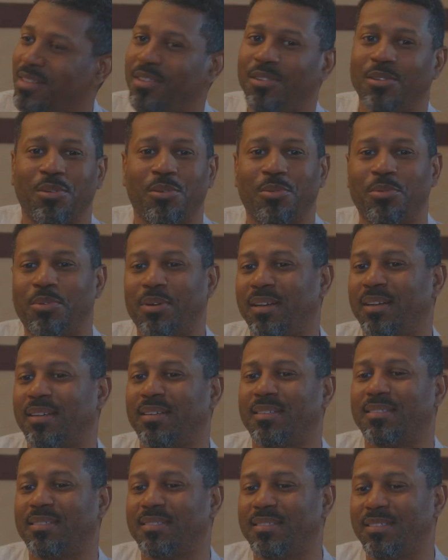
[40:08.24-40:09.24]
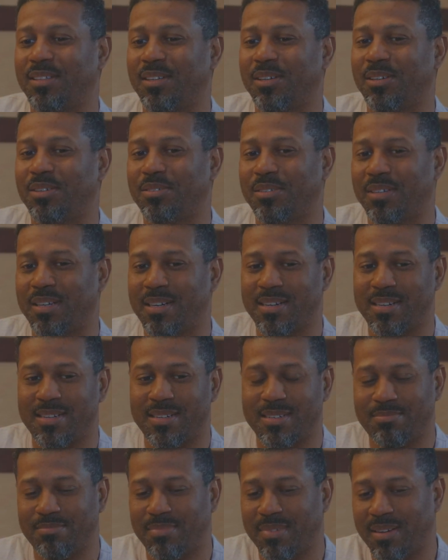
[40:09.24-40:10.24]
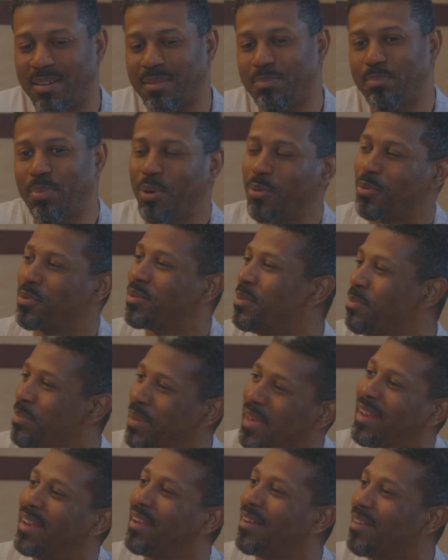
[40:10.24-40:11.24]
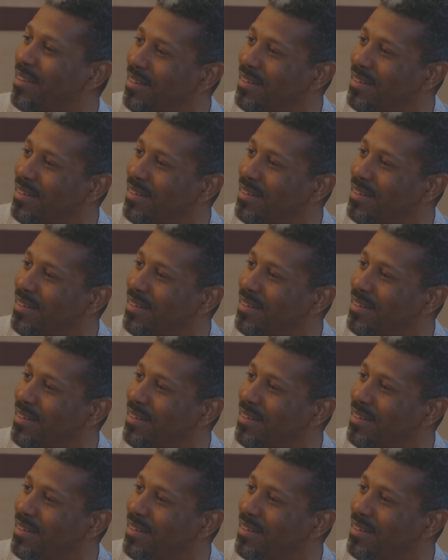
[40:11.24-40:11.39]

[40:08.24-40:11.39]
You don't want to, poke the bear.